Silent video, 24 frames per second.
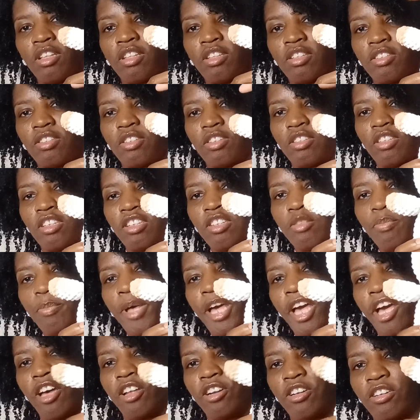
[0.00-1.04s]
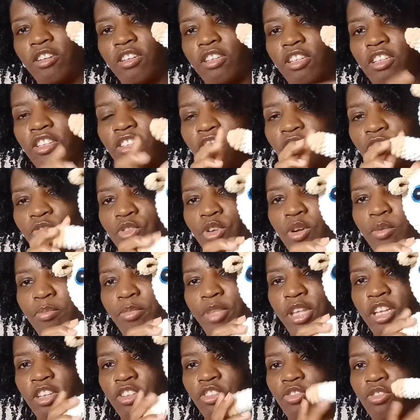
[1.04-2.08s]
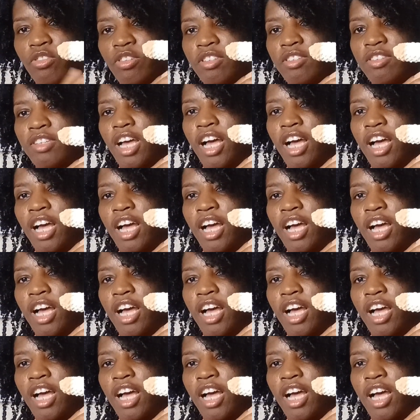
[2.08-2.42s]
So this pattern is from Pinterest.